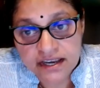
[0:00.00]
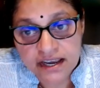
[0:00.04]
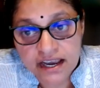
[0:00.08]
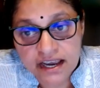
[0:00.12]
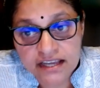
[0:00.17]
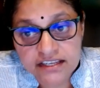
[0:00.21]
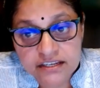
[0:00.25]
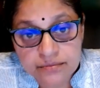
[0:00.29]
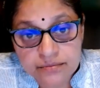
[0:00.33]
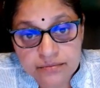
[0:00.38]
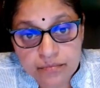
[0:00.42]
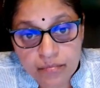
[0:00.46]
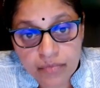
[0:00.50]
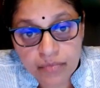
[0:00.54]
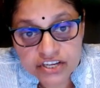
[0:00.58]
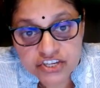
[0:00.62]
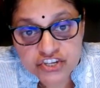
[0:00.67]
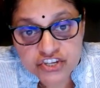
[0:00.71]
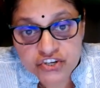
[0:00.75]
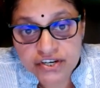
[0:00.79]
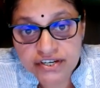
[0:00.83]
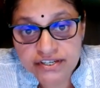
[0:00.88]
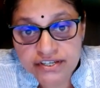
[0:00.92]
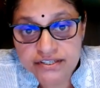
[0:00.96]
at a much
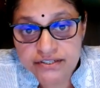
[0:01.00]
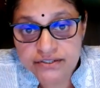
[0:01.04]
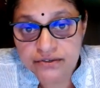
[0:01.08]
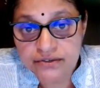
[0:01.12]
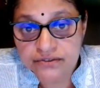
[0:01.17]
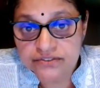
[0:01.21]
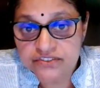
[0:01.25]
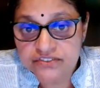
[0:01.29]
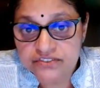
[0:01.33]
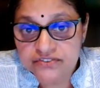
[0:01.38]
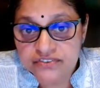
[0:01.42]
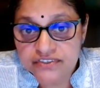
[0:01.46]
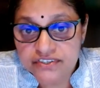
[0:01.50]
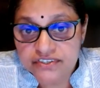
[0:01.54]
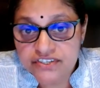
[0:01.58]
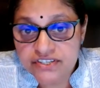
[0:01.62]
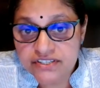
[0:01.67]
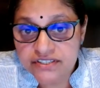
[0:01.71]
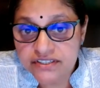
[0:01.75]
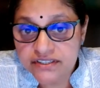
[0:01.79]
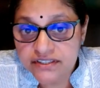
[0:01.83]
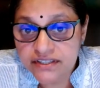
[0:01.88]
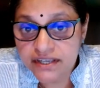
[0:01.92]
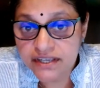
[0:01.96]
higher
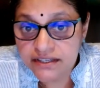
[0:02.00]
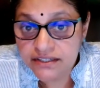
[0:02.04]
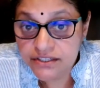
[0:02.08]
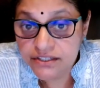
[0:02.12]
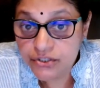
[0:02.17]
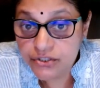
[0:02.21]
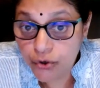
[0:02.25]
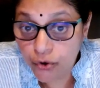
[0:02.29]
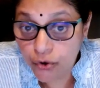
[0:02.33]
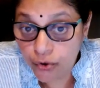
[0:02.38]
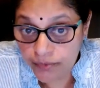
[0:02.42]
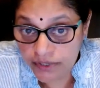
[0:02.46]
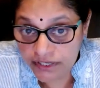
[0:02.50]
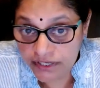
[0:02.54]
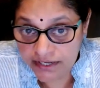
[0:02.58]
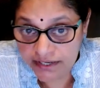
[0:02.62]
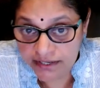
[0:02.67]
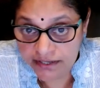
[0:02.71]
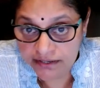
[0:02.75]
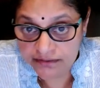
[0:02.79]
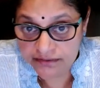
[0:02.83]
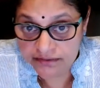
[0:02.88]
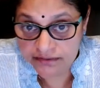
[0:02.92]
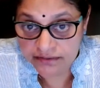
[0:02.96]
concentration than in normal
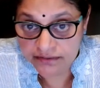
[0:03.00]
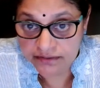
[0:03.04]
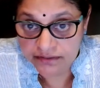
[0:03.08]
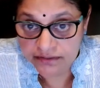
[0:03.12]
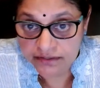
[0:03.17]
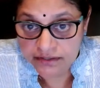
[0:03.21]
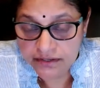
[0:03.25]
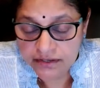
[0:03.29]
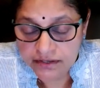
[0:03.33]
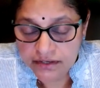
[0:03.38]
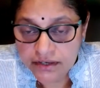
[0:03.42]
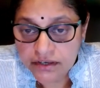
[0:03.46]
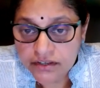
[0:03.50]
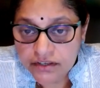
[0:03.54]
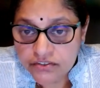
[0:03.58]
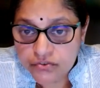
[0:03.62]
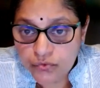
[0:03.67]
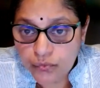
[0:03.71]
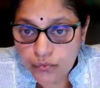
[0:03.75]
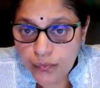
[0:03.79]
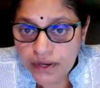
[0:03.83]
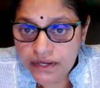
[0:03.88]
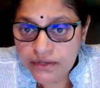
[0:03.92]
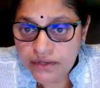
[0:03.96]
air. So
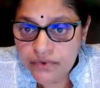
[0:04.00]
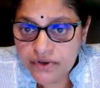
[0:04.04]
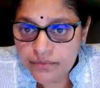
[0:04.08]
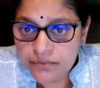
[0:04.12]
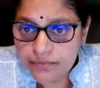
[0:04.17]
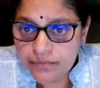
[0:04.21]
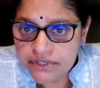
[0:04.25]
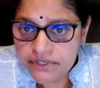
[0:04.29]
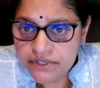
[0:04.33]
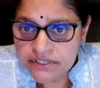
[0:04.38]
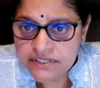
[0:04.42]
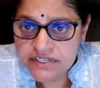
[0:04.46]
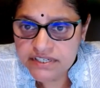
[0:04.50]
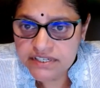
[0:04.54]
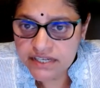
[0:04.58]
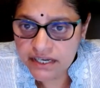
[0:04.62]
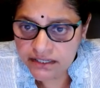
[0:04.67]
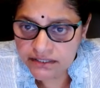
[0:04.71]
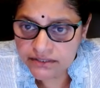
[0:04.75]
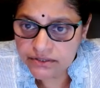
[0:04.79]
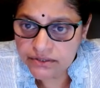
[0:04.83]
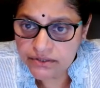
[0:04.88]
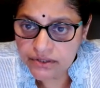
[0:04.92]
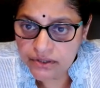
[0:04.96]
when we burn
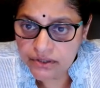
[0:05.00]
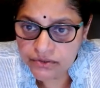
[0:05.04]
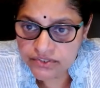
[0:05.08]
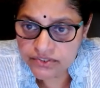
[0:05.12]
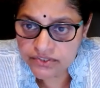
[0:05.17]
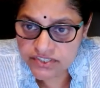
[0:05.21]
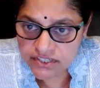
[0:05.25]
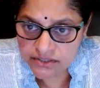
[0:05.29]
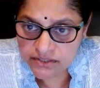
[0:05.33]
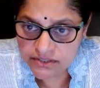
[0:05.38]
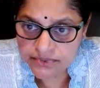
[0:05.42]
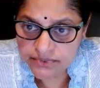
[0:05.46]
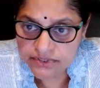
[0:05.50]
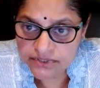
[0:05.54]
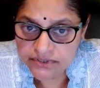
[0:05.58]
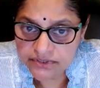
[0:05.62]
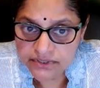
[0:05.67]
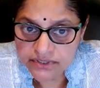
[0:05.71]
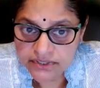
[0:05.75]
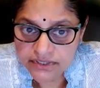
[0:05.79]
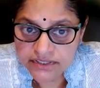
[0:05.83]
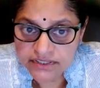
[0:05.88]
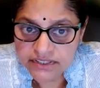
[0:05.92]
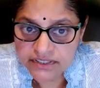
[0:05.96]
dung or stubble,
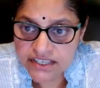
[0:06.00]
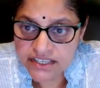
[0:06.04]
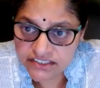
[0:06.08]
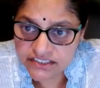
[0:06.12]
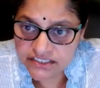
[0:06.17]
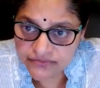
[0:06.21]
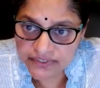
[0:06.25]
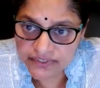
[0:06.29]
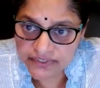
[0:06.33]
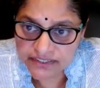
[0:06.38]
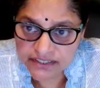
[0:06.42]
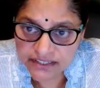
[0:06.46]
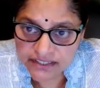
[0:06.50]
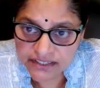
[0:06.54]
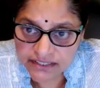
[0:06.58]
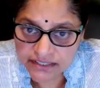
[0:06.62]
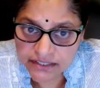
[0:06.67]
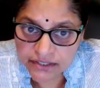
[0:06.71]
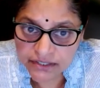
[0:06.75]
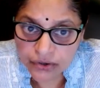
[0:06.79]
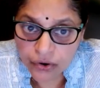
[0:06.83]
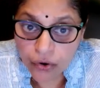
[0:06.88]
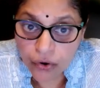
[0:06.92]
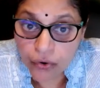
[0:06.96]
these fungi,
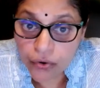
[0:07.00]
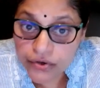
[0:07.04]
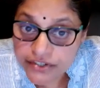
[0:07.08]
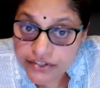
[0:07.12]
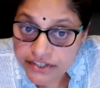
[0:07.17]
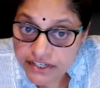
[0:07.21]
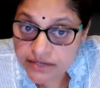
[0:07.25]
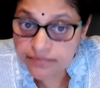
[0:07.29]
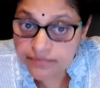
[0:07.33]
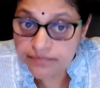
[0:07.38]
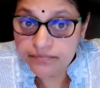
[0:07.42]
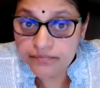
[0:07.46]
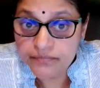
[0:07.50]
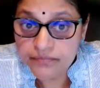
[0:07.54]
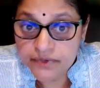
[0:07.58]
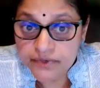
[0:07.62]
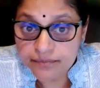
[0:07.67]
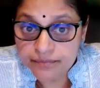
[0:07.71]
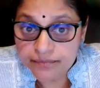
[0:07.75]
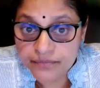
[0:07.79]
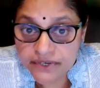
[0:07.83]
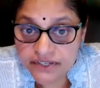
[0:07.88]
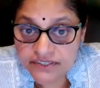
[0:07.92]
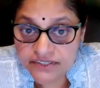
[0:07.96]
already
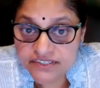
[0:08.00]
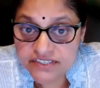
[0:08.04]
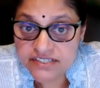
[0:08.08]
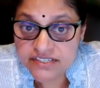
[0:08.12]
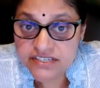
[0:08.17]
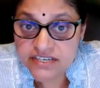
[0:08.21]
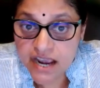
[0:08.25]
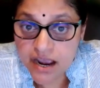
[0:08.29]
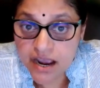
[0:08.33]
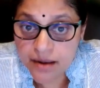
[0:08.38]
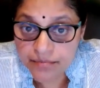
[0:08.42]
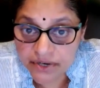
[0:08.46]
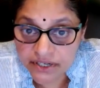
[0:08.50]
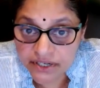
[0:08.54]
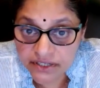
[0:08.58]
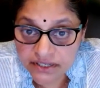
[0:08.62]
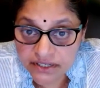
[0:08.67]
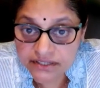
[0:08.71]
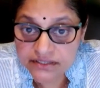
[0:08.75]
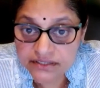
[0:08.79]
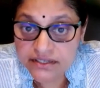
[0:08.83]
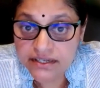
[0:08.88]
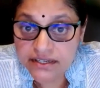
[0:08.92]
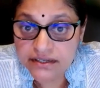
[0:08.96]
present
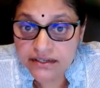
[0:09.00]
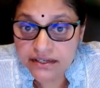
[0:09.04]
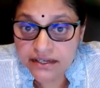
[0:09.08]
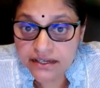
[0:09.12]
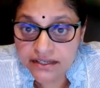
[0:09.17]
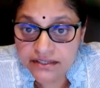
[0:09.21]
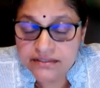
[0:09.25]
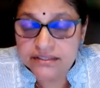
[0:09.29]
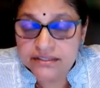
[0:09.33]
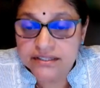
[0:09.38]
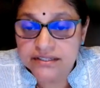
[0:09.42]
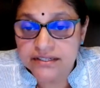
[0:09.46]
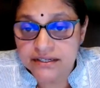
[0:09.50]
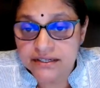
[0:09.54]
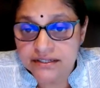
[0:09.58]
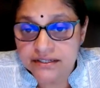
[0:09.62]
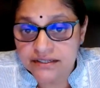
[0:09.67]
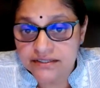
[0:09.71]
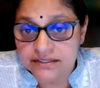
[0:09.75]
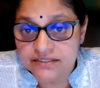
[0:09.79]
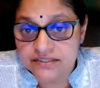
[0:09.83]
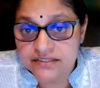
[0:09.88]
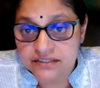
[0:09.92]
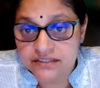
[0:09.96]
abundantly in the dung
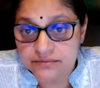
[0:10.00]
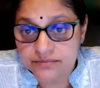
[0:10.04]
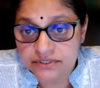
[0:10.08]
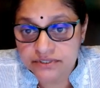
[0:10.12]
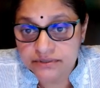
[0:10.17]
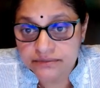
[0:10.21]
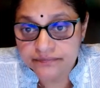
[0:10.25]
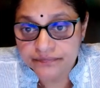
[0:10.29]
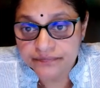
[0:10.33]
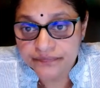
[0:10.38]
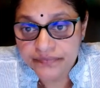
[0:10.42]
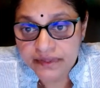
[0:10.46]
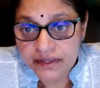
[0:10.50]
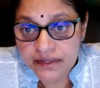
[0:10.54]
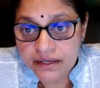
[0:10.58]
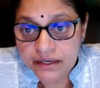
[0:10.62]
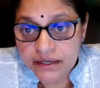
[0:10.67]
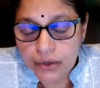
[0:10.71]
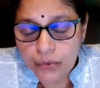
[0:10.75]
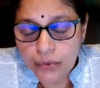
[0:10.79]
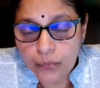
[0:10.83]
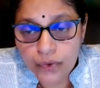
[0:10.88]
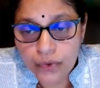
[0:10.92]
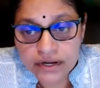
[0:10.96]
and stubble,
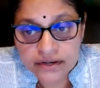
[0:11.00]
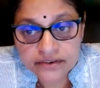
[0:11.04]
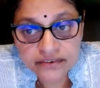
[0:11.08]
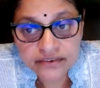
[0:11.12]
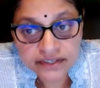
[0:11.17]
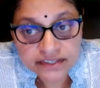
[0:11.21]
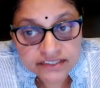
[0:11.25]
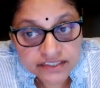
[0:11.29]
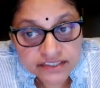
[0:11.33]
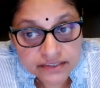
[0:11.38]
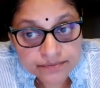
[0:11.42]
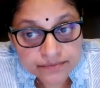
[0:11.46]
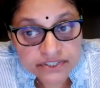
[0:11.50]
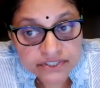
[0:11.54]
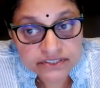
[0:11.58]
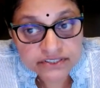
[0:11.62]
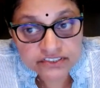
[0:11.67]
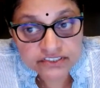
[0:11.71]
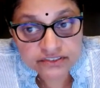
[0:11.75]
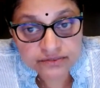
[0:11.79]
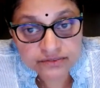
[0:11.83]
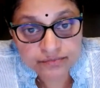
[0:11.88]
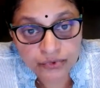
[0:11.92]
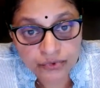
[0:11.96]
will rise up in the
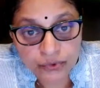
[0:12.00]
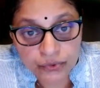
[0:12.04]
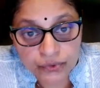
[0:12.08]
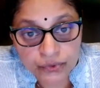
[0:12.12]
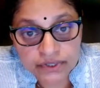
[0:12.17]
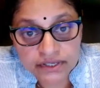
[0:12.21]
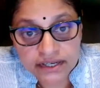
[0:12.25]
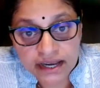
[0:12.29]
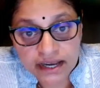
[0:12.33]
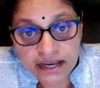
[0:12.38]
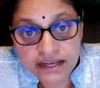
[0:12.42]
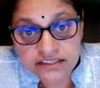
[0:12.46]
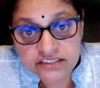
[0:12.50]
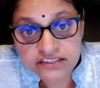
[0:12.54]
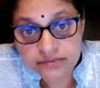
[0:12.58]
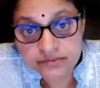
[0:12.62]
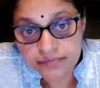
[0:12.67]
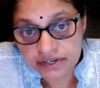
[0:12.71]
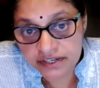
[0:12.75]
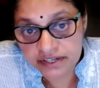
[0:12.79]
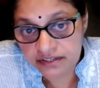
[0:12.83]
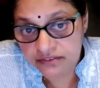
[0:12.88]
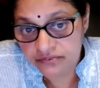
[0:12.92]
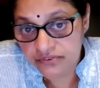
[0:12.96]
smoke and
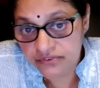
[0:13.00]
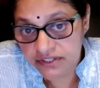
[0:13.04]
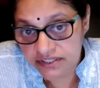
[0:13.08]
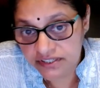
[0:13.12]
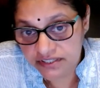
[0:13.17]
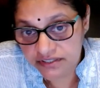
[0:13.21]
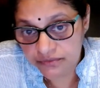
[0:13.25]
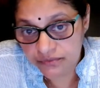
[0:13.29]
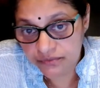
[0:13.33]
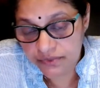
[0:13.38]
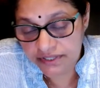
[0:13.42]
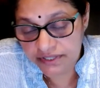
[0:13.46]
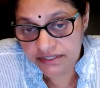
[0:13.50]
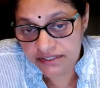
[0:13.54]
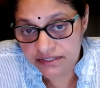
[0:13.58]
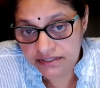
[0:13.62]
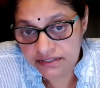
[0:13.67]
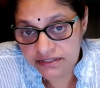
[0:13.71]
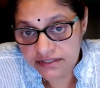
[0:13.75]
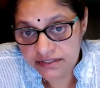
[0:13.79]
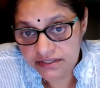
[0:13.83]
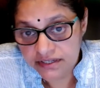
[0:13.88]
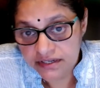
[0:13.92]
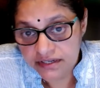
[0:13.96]
spread far and wide.
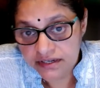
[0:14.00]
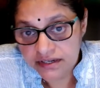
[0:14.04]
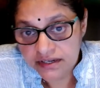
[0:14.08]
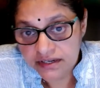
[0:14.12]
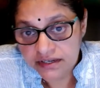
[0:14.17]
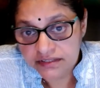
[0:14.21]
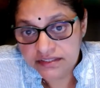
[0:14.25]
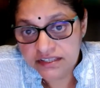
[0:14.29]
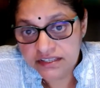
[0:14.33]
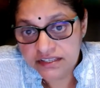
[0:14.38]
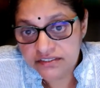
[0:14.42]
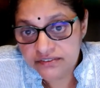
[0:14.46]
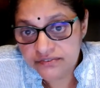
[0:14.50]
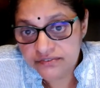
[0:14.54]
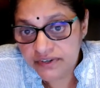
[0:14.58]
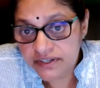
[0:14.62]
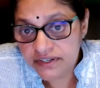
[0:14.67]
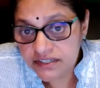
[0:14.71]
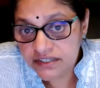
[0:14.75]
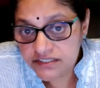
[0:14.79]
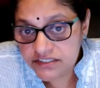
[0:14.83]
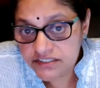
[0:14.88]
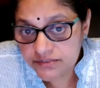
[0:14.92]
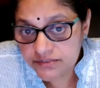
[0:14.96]
These fungal